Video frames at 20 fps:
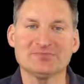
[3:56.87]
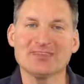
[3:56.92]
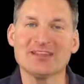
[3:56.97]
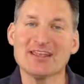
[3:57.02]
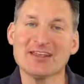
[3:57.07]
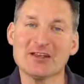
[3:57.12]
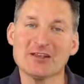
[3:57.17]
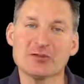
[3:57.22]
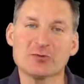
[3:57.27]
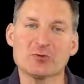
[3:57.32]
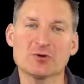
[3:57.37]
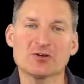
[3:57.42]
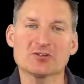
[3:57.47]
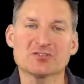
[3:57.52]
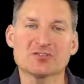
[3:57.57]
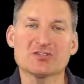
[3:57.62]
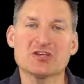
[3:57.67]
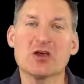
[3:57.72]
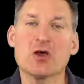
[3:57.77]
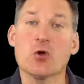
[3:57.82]
In other
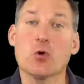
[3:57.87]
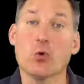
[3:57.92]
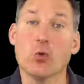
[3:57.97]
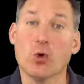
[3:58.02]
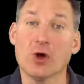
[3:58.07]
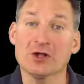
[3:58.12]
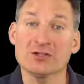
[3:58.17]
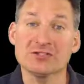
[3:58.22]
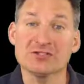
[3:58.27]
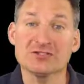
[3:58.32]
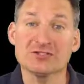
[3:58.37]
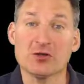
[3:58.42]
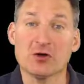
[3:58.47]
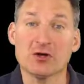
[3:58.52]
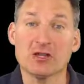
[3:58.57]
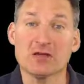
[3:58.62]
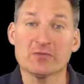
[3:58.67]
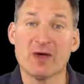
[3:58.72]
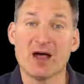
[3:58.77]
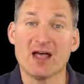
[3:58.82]
words, 1
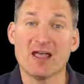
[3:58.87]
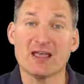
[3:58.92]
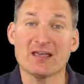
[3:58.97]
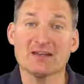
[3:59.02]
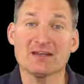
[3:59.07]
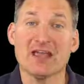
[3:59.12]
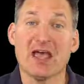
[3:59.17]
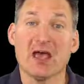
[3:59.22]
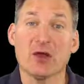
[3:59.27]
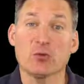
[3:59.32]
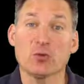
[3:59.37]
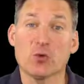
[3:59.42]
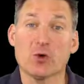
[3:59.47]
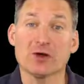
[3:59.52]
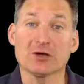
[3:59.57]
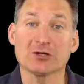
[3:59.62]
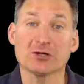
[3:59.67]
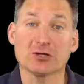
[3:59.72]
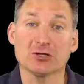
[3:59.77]
sodium ion and 1